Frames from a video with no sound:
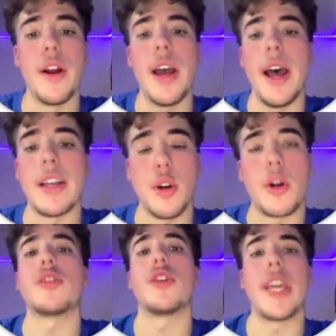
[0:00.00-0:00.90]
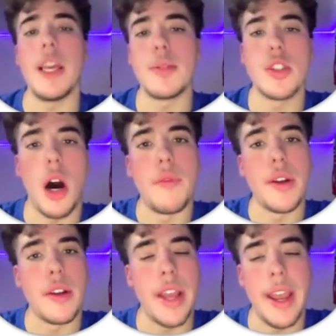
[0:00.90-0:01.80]
as long as you keep solving
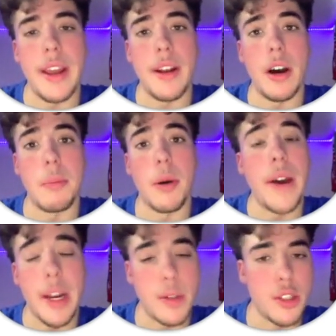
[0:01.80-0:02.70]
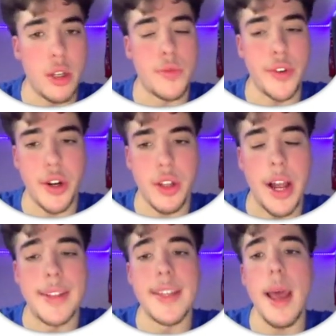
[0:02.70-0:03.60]
and providing results for your clients